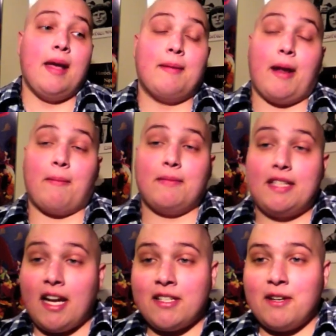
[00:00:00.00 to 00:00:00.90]
Now,
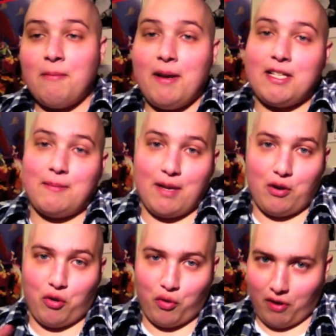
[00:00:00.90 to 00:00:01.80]
Dexter makes me
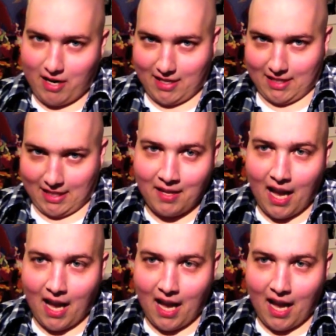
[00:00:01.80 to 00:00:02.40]
crazy.